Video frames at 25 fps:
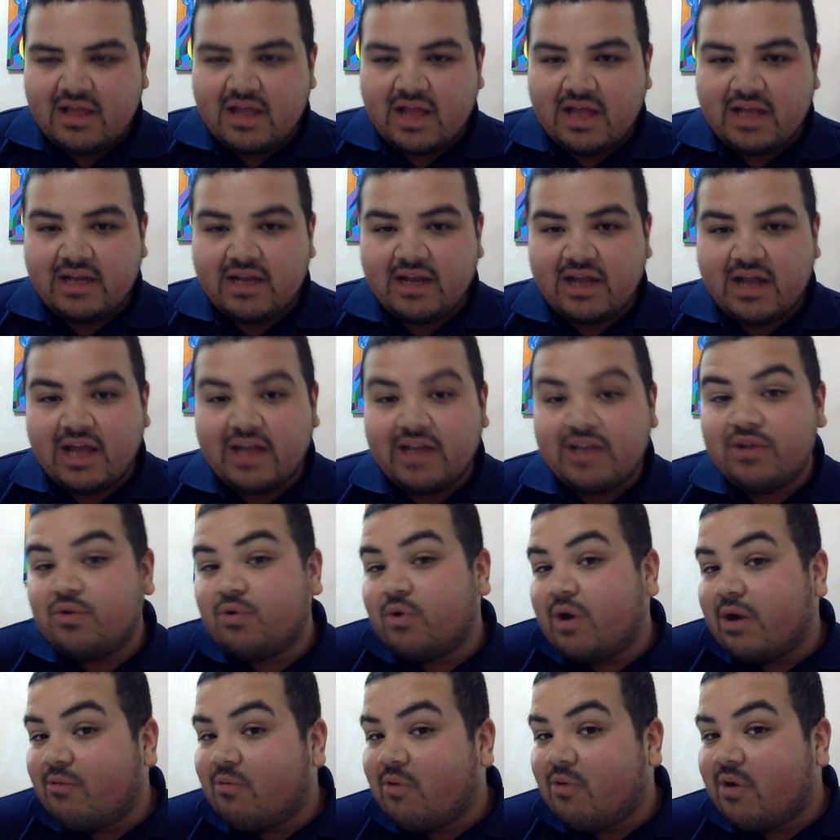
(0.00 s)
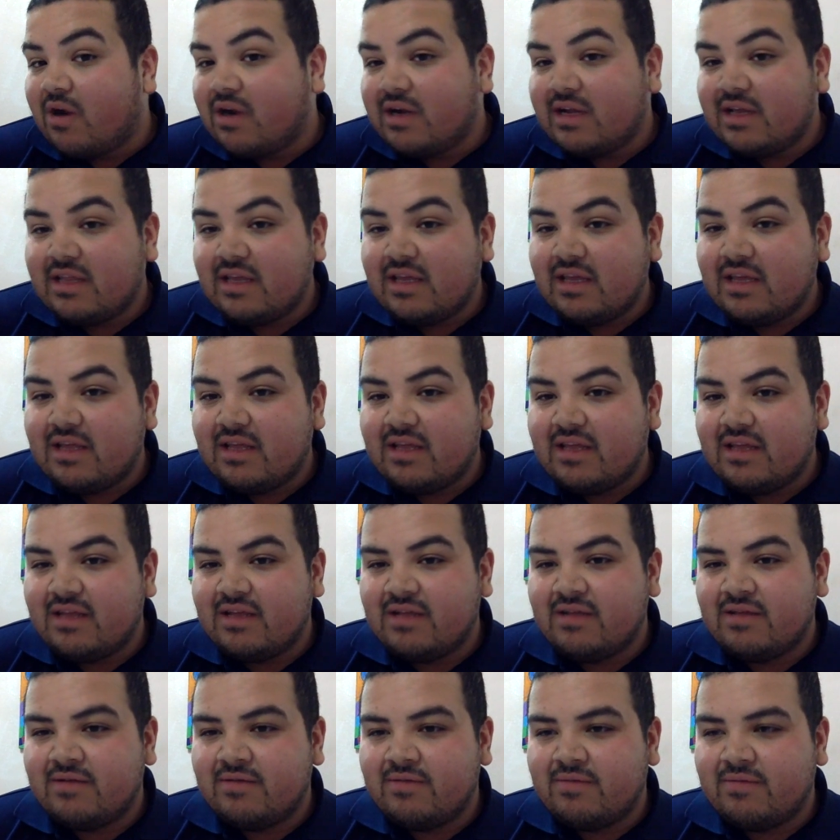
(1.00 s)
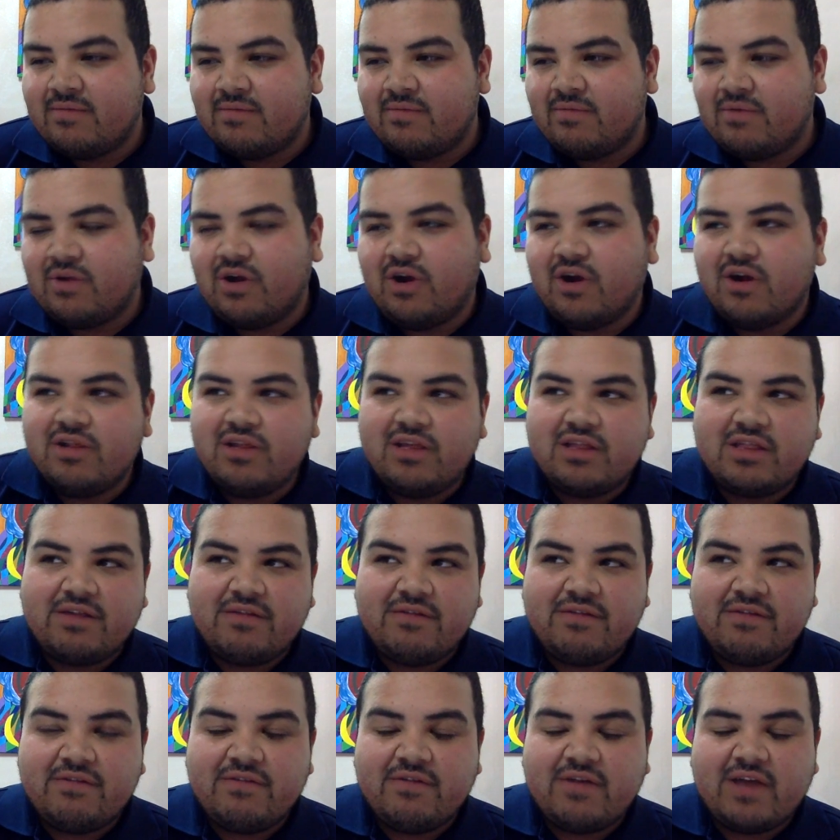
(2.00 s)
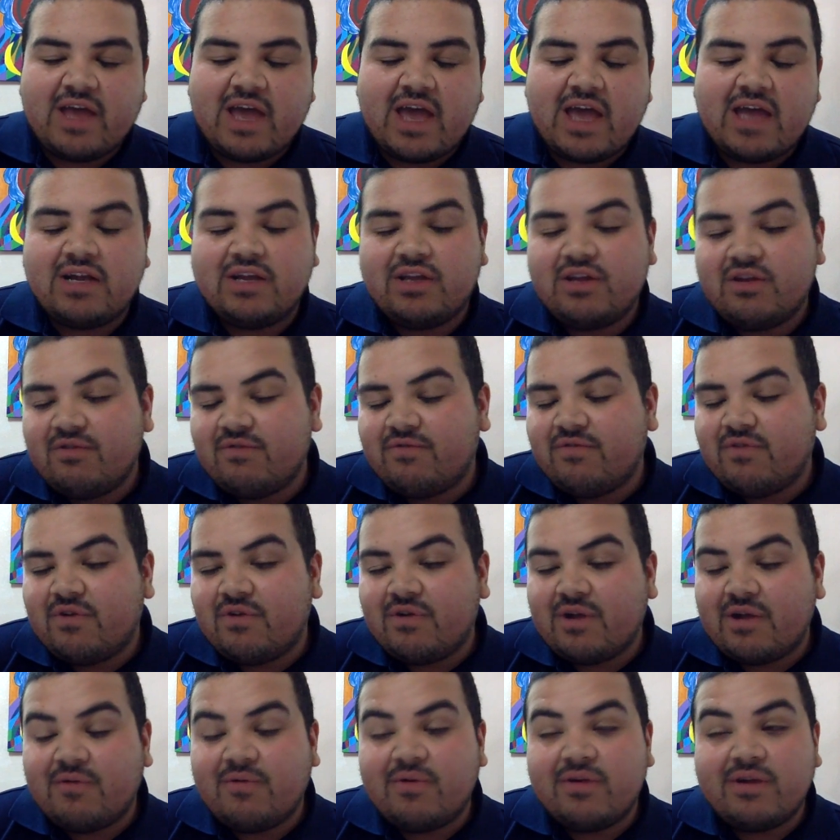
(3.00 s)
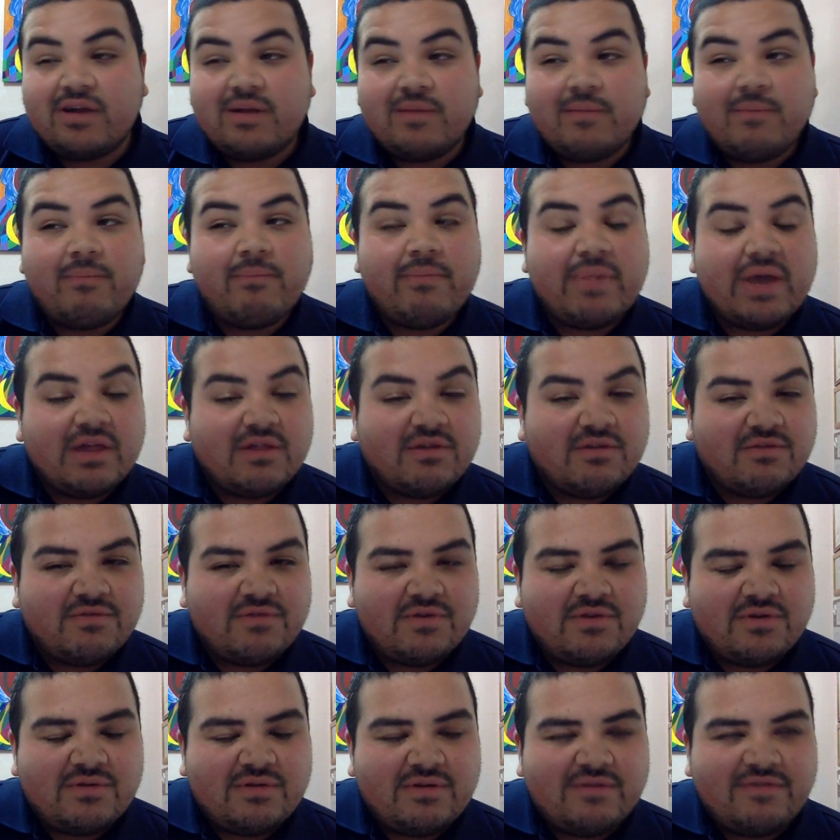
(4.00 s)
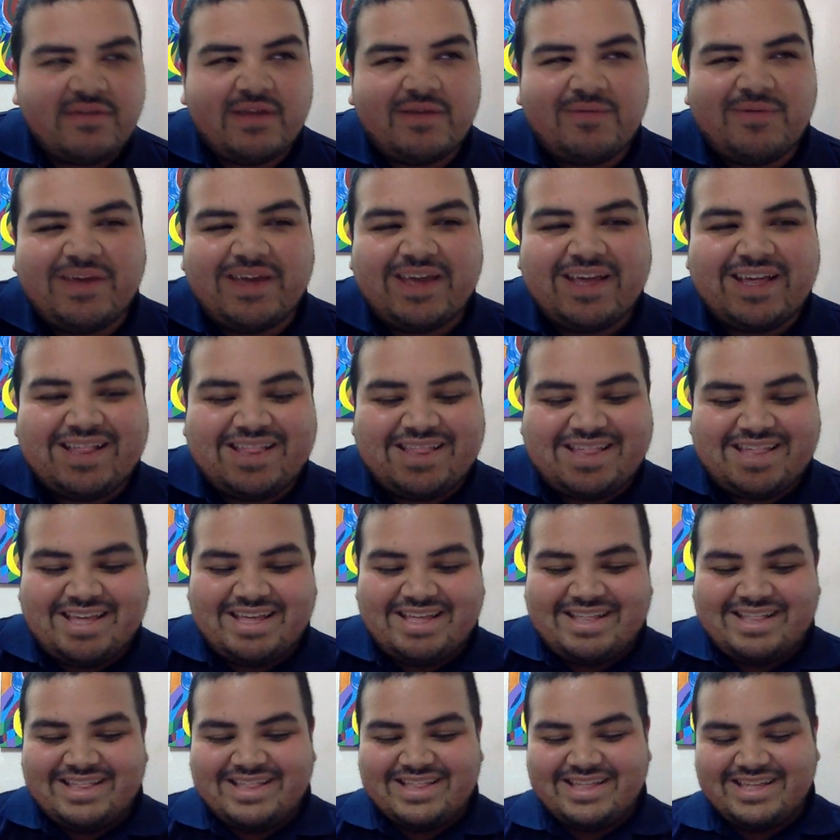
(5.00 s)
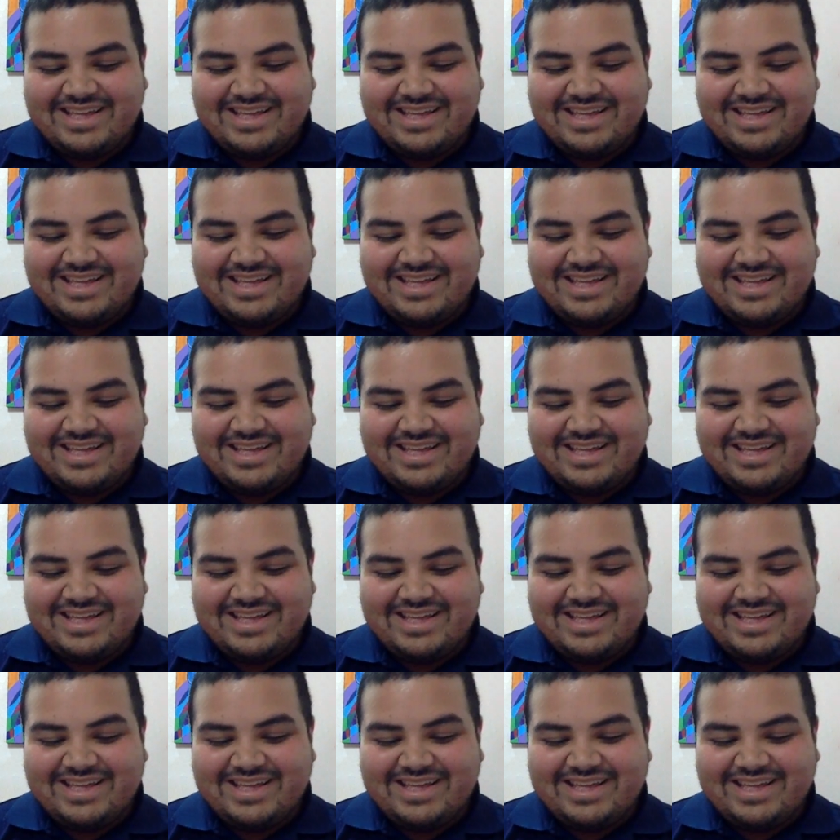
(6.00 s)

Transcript: I knew I wanted it, regardless of if I had a good phone. I wanted a better phone, if that makes sense.